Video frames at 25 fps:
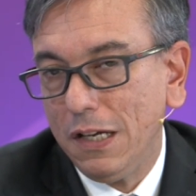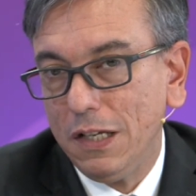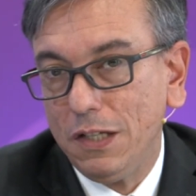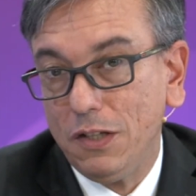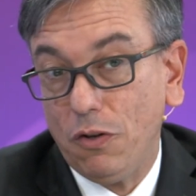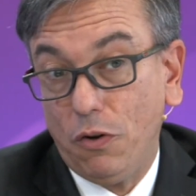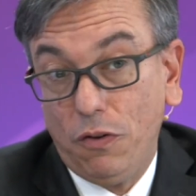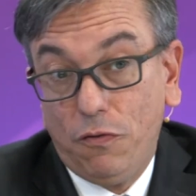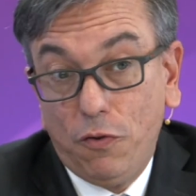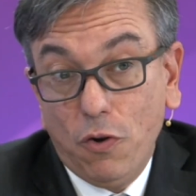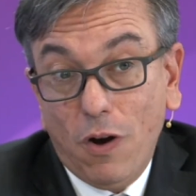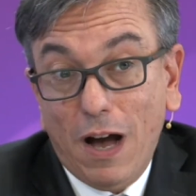
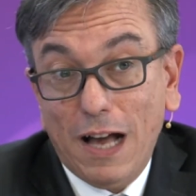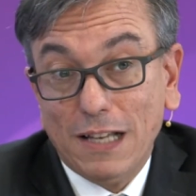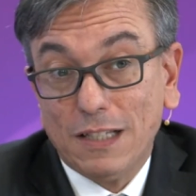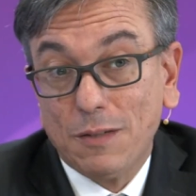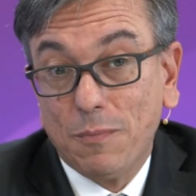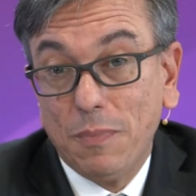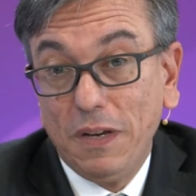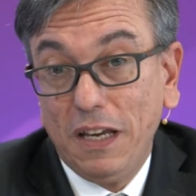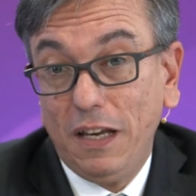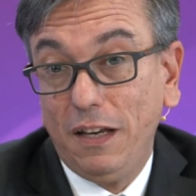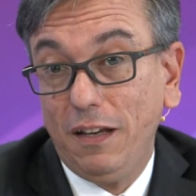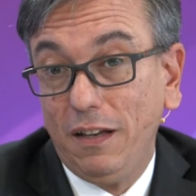So if you
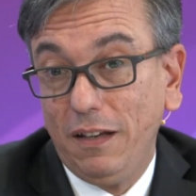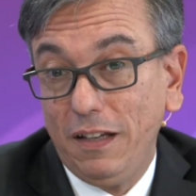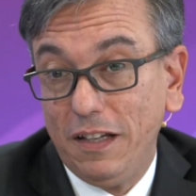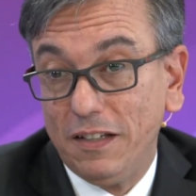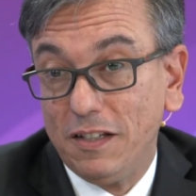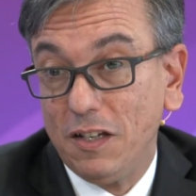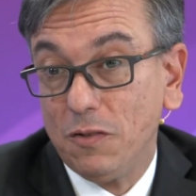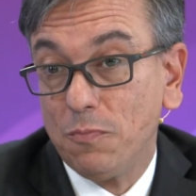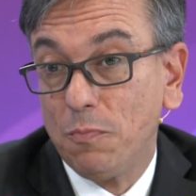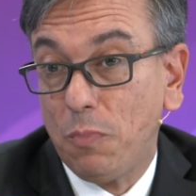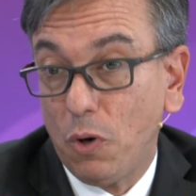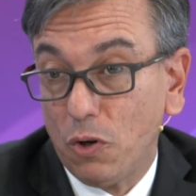ask me,
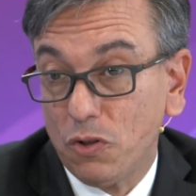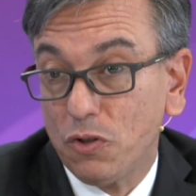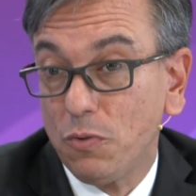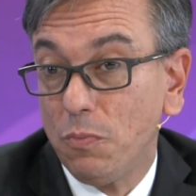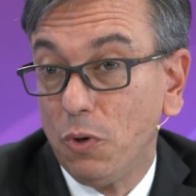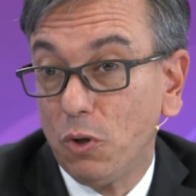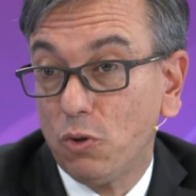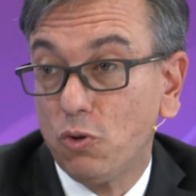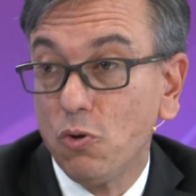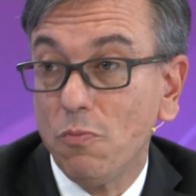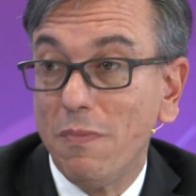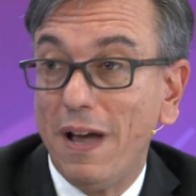is it
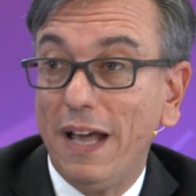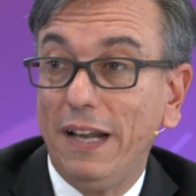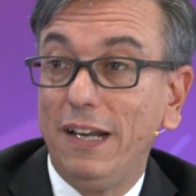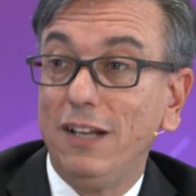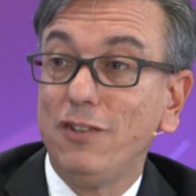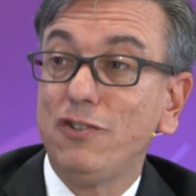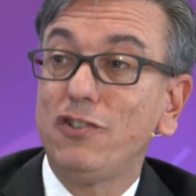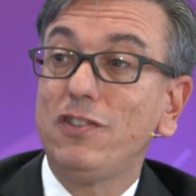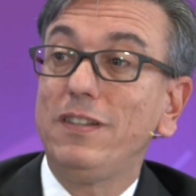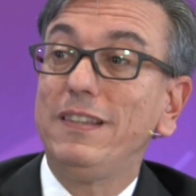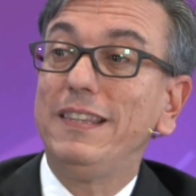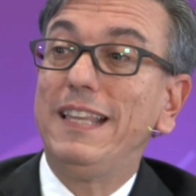possible to
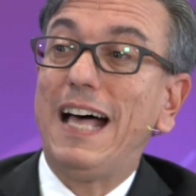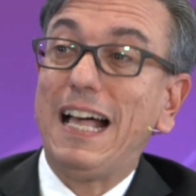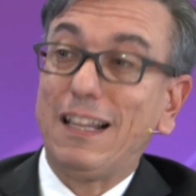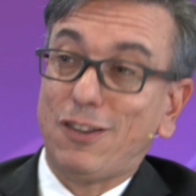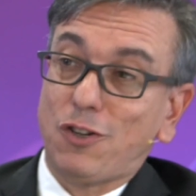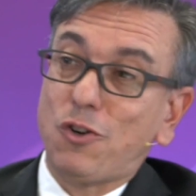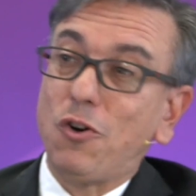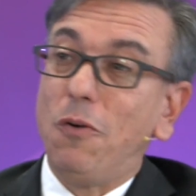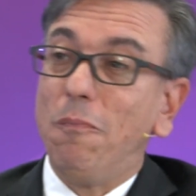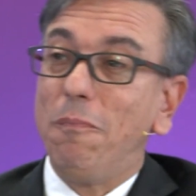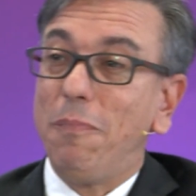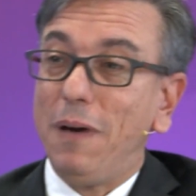manage
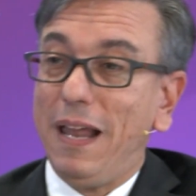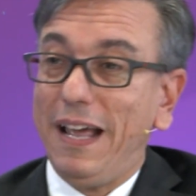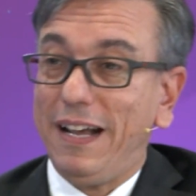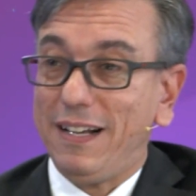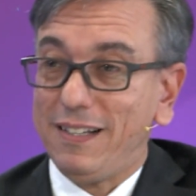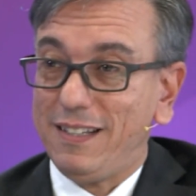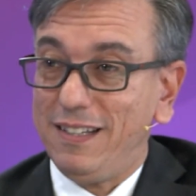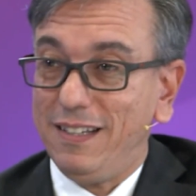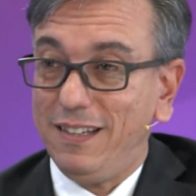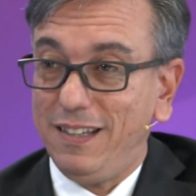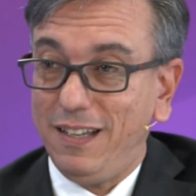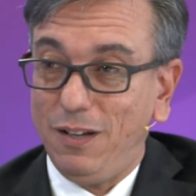that
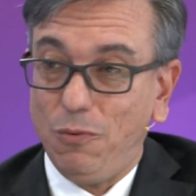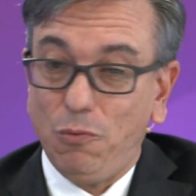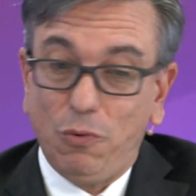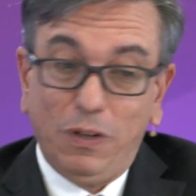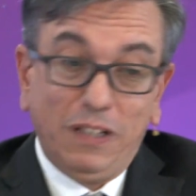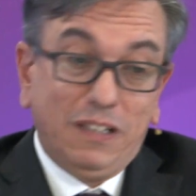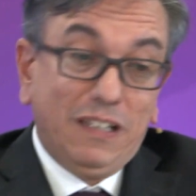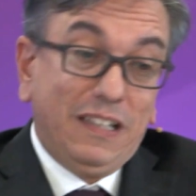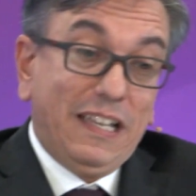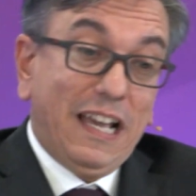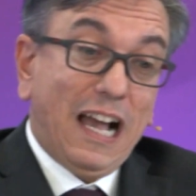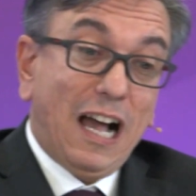complexity
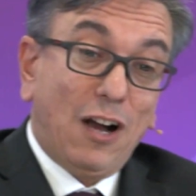with the